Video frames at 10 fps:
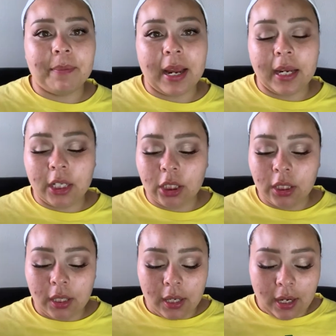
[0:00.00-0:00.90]
Beige.
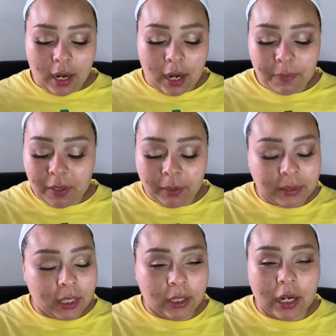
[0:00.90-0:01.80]
I, I'm
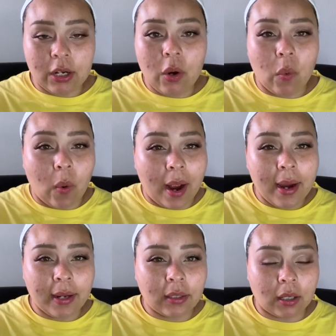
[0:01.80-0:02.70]
telling you, I don't know why
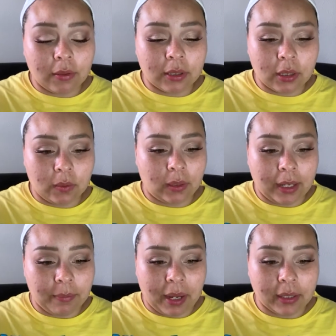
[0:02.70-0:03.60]
I thought I was so
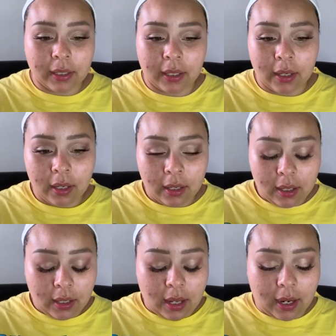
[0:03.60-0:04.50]
light back then.
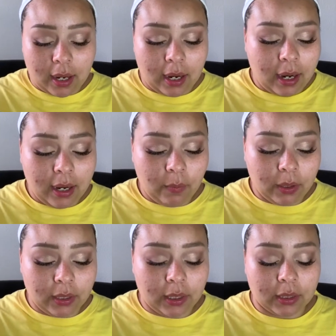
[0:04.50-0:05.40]
Like I had one
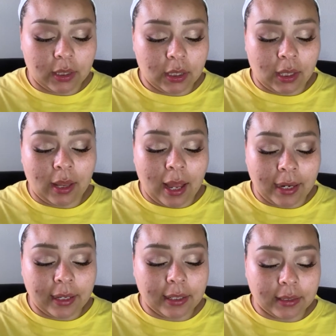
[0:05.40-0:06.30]
of the
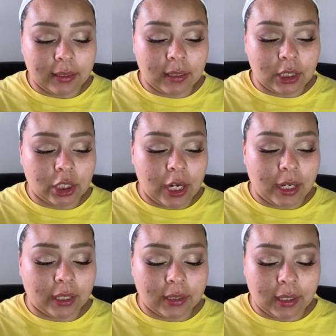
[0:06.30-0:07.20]
lightest
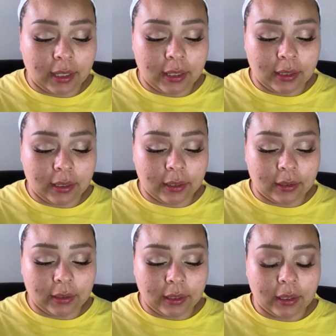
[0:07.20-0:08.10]
shades, like
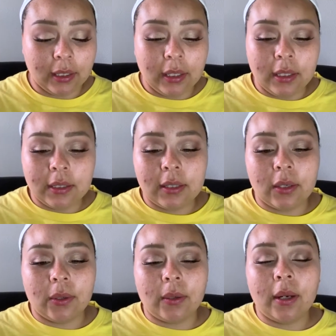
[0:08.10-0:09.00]
literally.
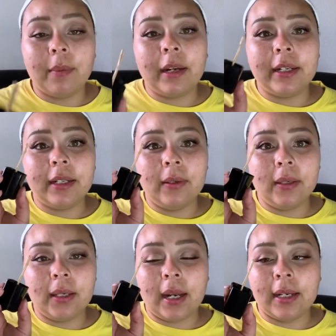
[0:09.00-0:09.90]
So um, I
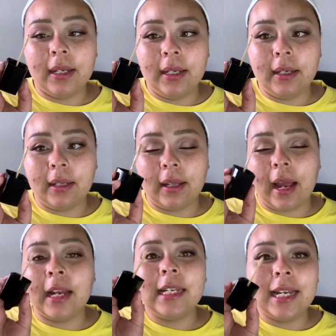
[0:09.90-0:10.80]
did, I did,
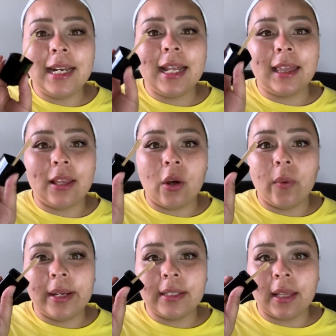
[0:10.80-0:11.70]
I did
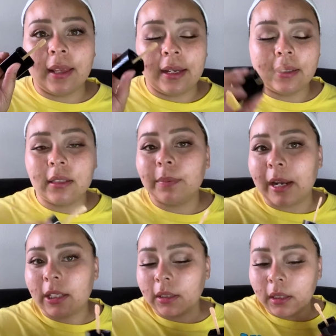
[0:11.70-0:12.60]
always like the
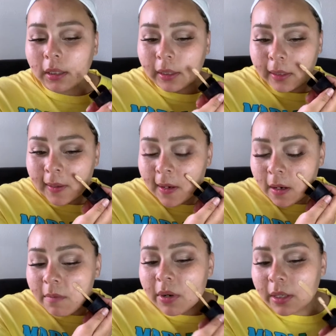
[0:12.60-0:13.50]
spatula in here,
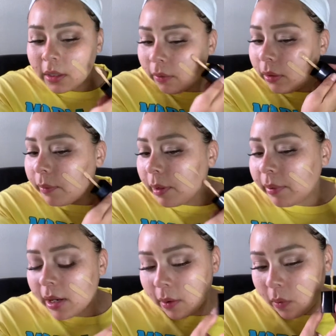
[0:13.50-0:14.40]
but I don't really remember
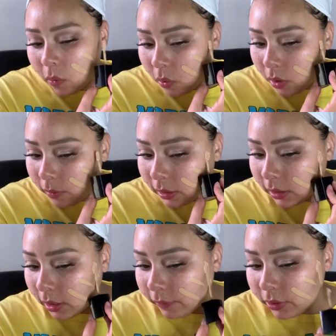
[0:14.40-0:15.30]
how it wore, what the
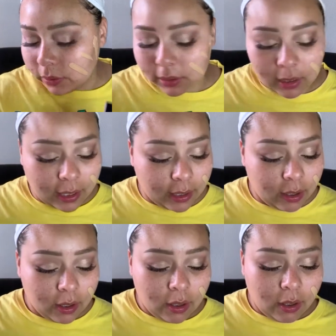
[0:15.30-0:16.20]
coverage was like,
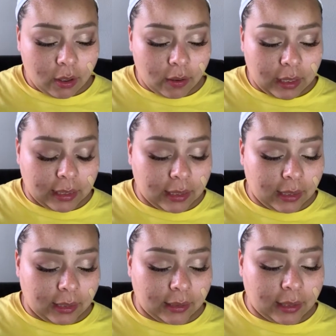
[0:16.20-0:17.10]
or anything
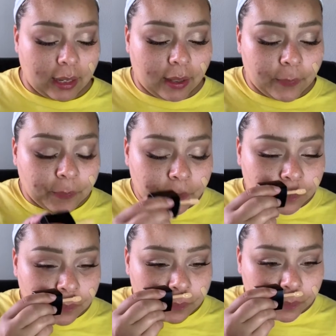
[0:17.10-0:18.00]
like that.
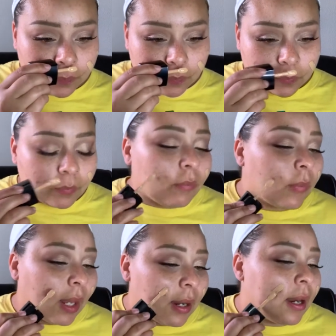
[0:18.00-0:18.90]

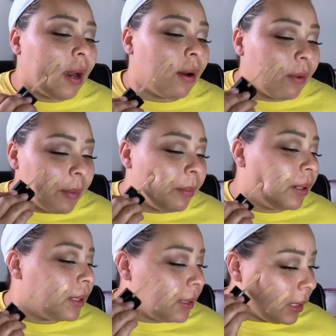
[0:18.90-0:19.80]
And now I remember
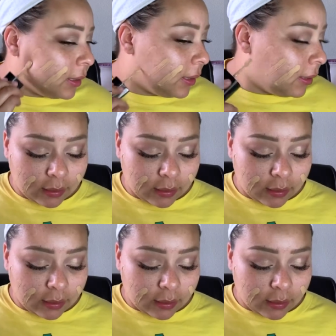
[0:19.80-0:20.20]
the scent.